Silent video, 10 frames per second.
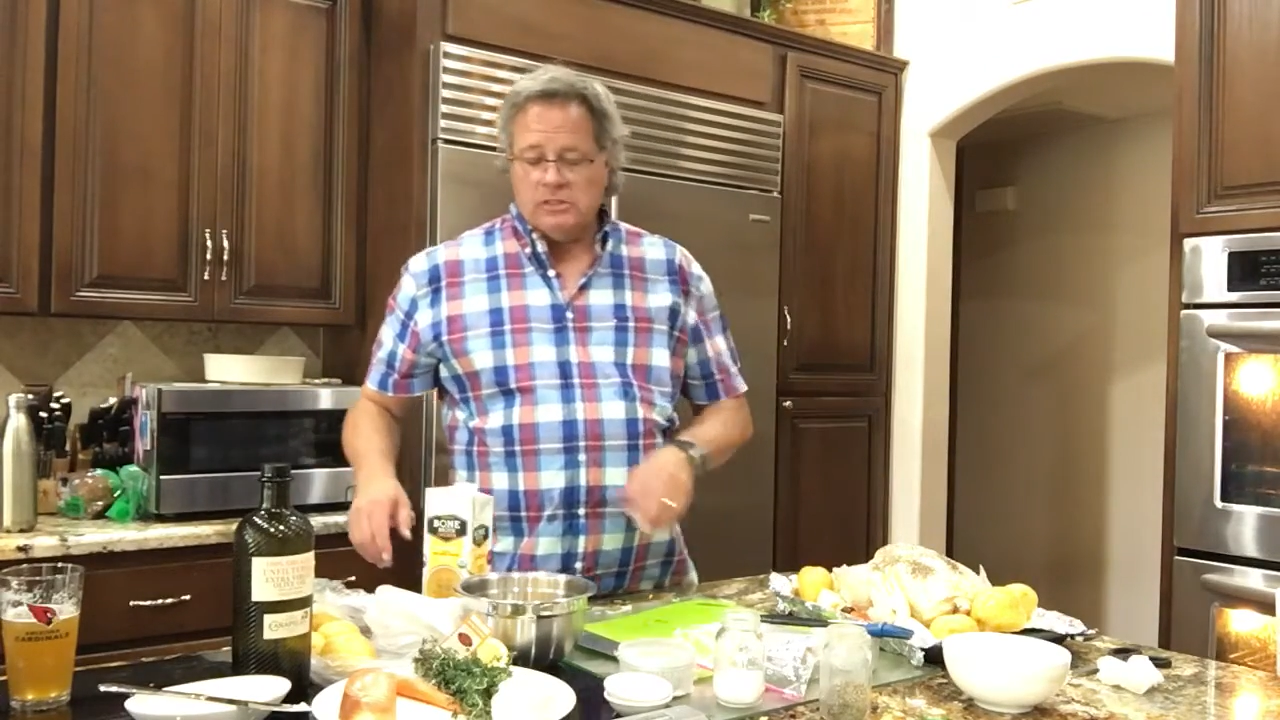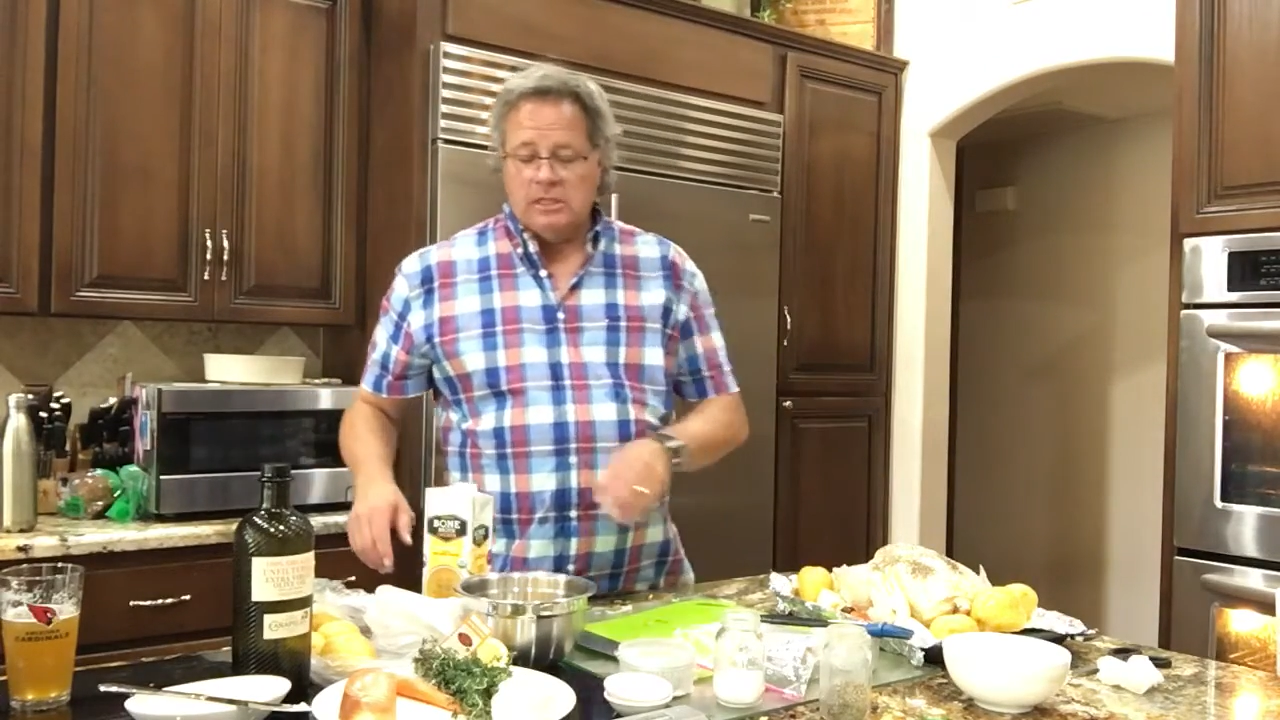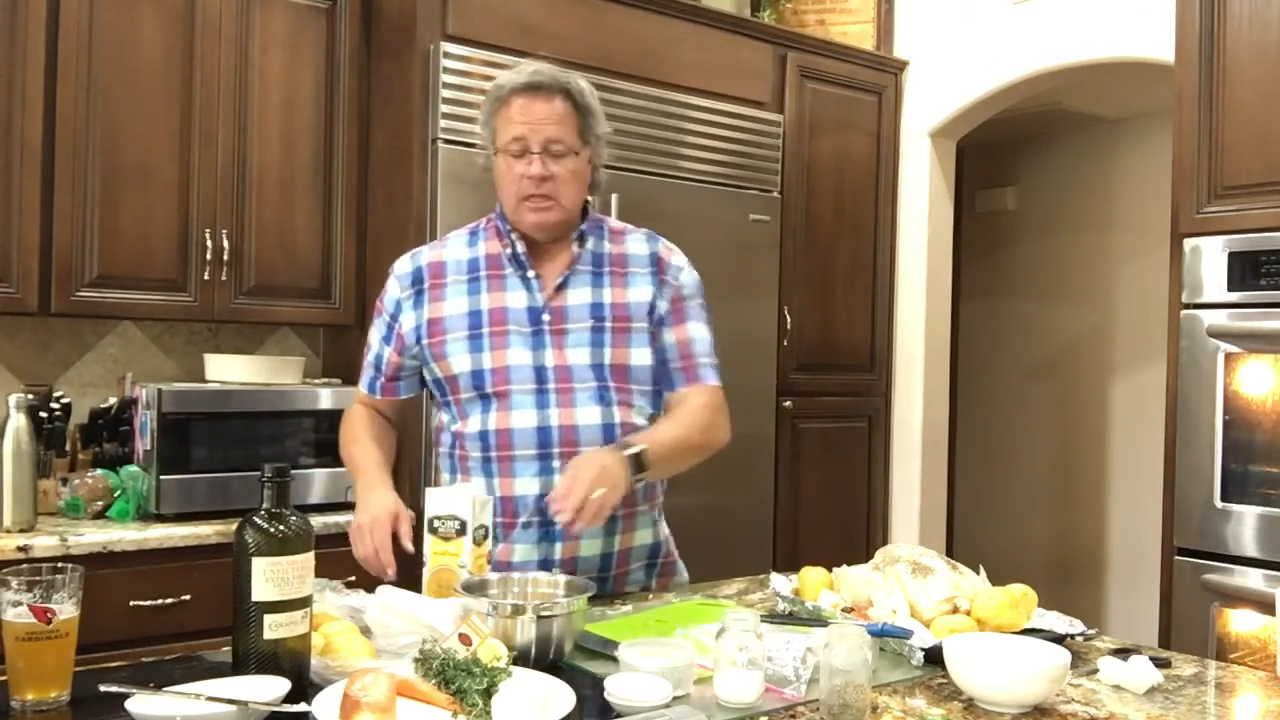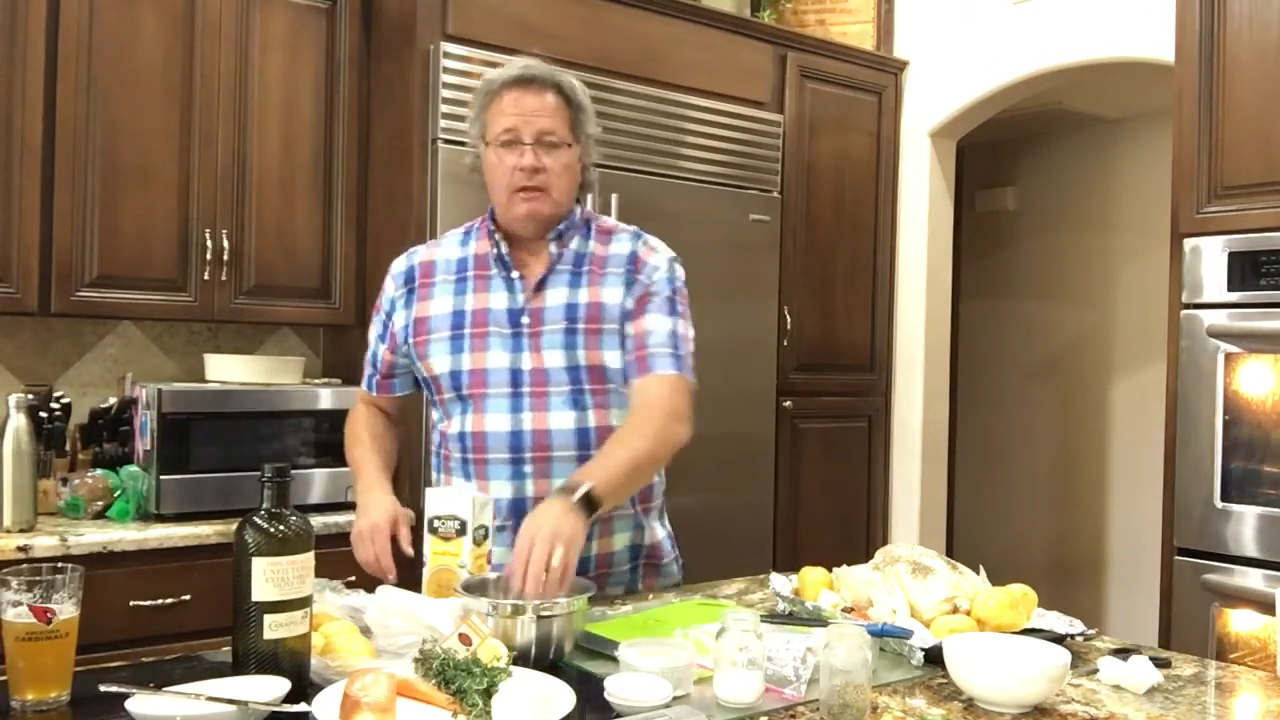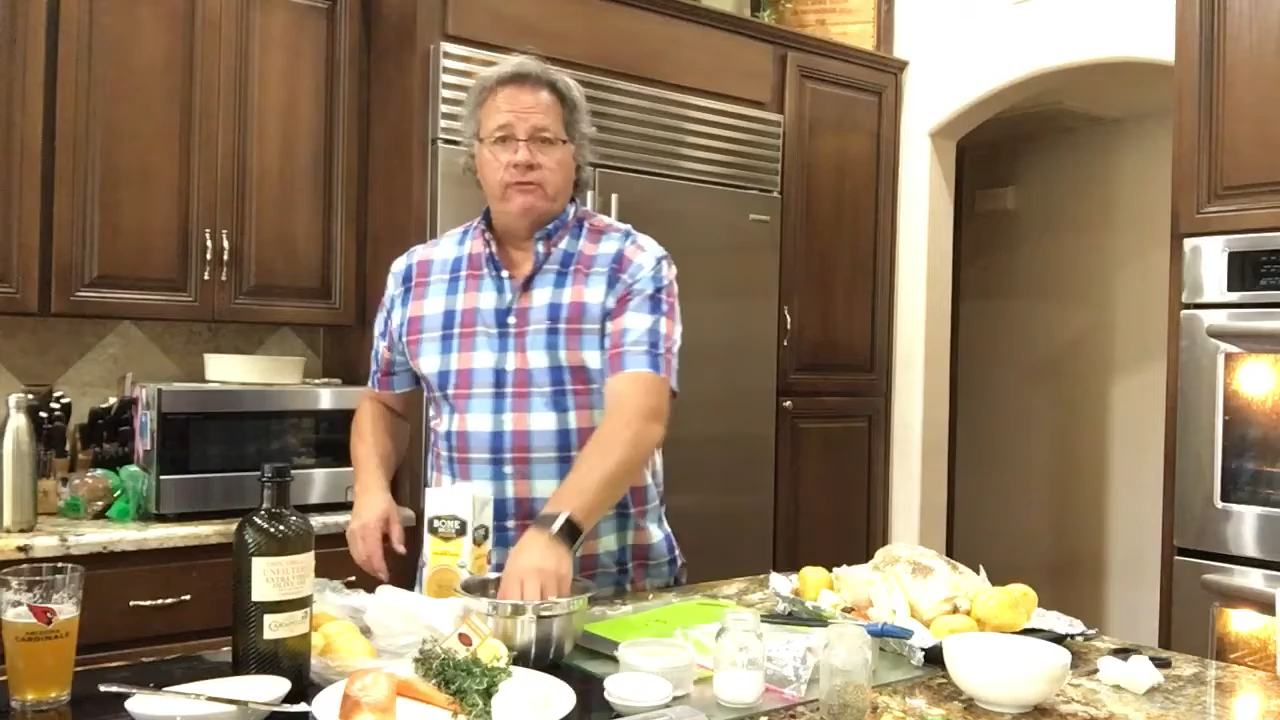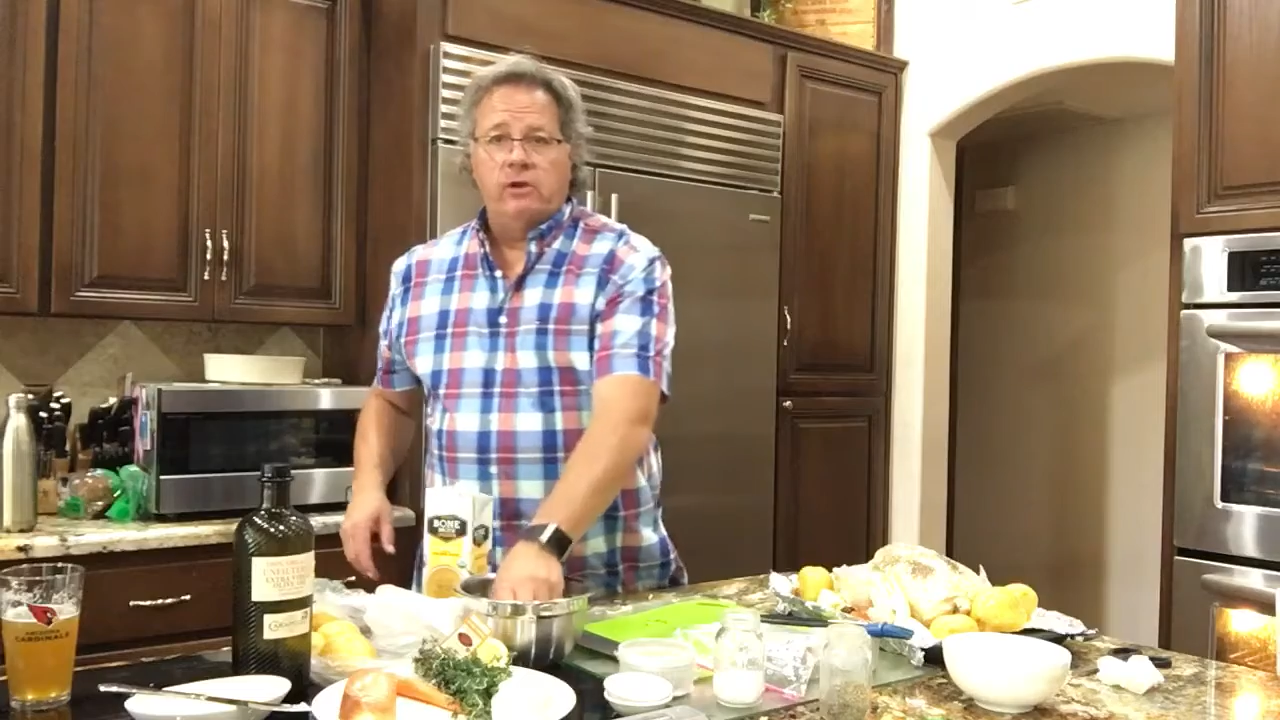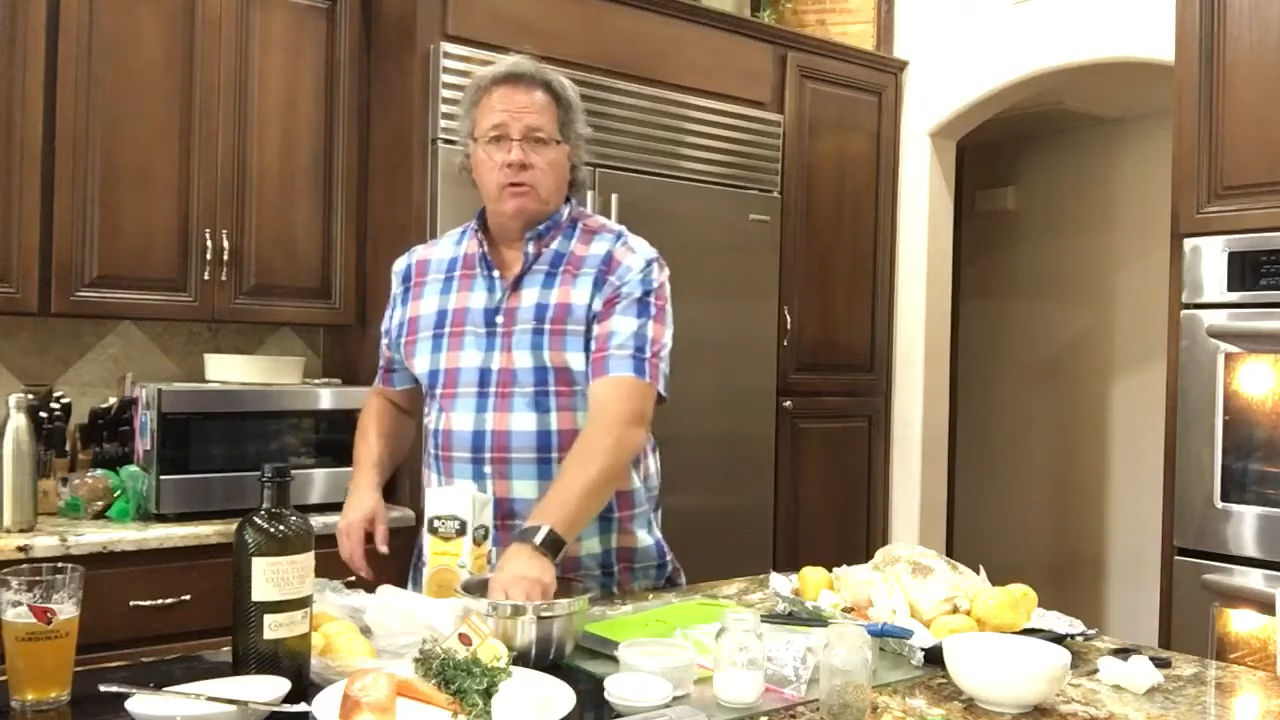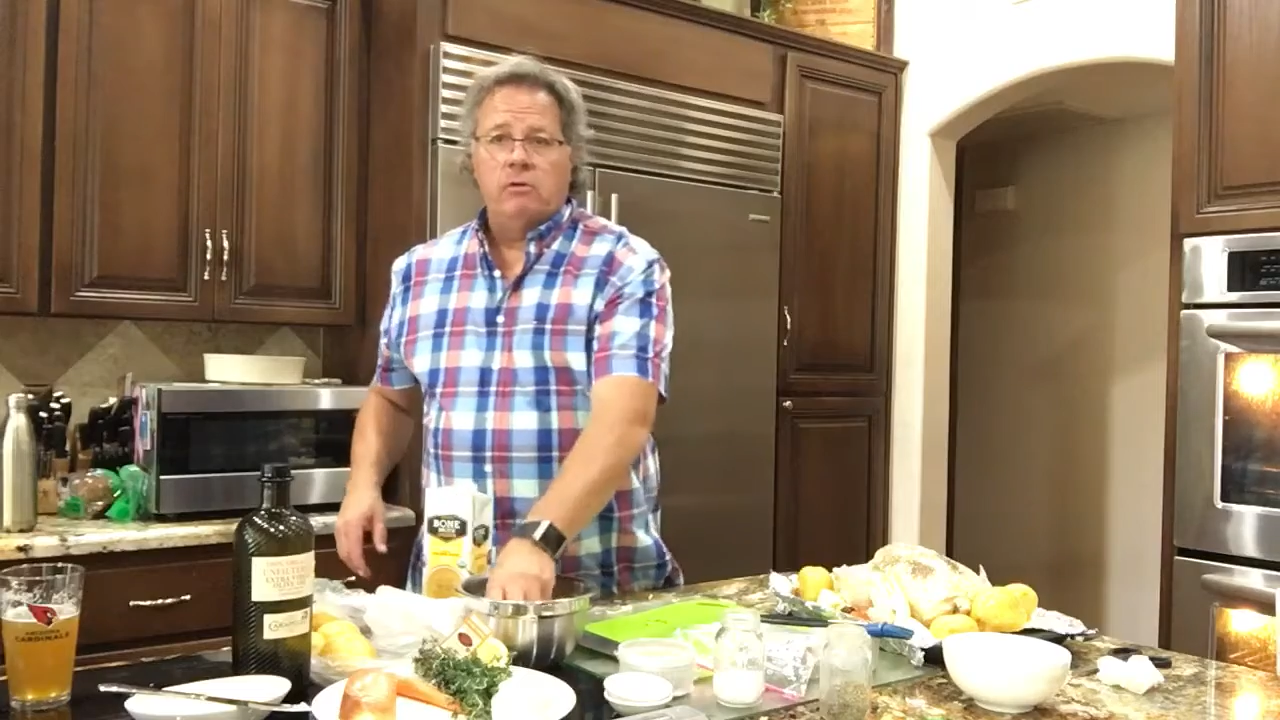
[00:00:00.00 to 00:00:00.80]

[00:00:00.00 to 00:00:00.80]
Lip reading: in the oven